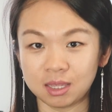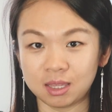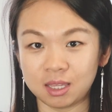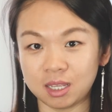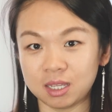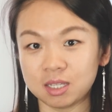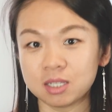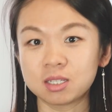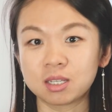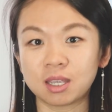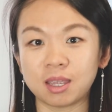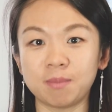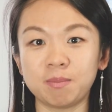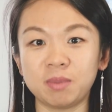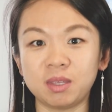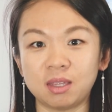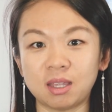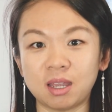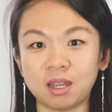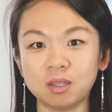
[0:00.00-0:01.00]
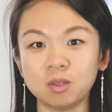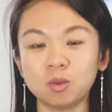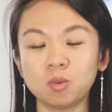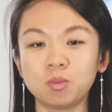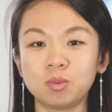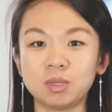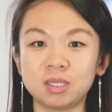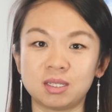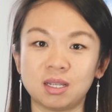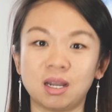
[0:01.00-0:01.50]
tests can be done
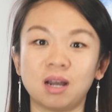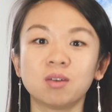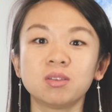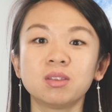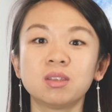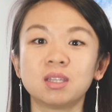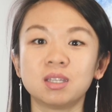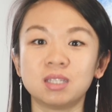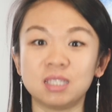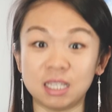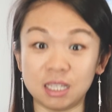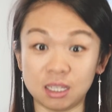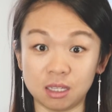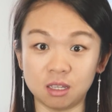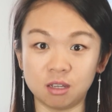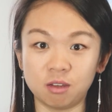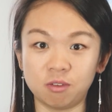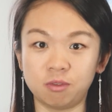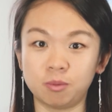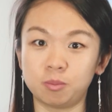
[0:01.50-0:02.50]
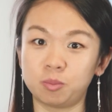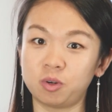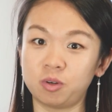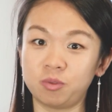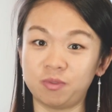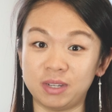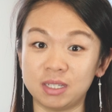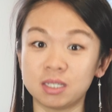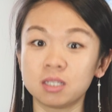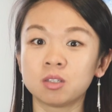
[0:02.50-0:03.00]
without the need of
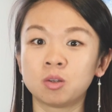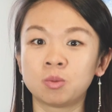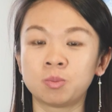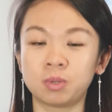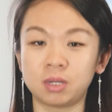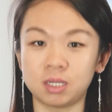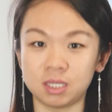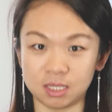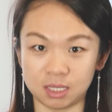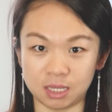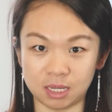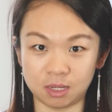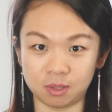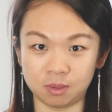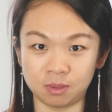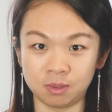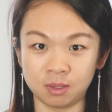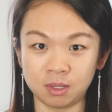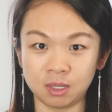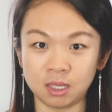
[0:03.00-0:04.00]
professional personnel.